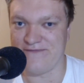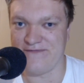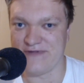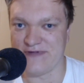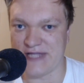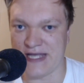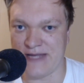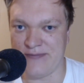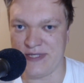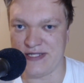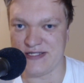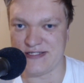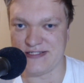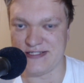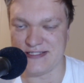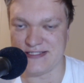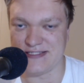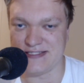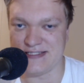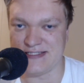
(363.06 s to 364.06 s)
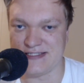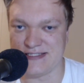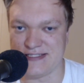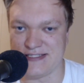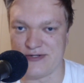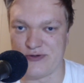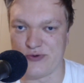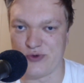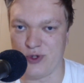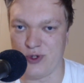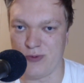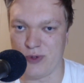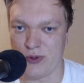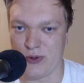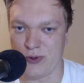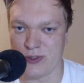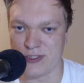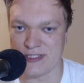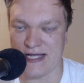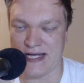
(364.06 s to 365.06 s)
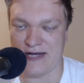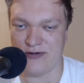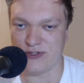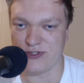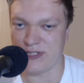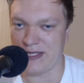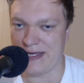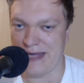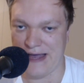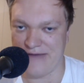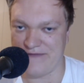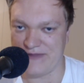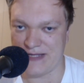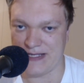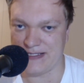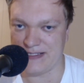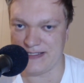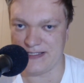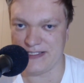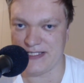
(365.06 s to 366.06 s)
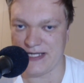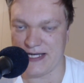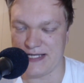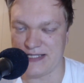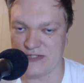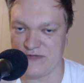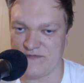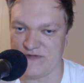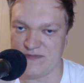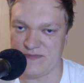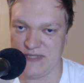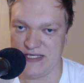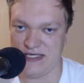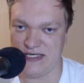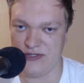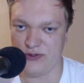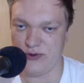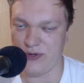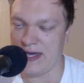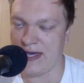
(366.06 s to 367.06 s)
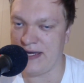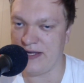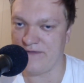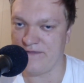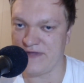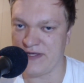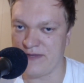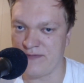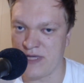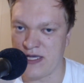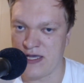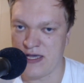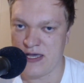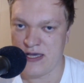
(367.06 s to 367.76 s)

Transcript: 10 minutes since this rulebook was out, so I haven't had a chance of speaking to any of them.